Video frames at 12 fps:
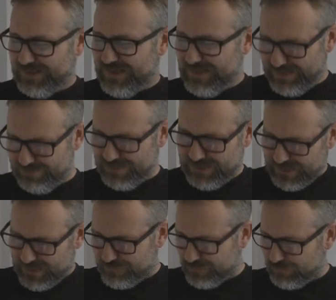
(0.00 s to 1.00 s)
"Hey, be
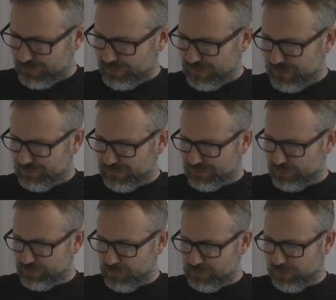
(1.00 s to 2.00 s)
careful or you'll have us
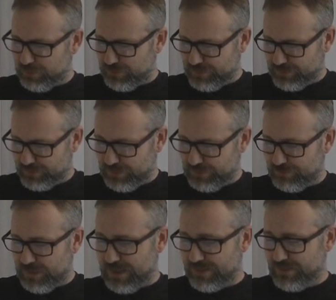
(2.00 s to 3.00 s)
overboard," cried
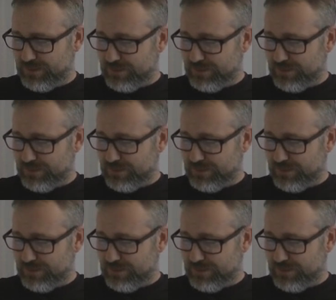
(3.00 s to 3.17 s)
Rat,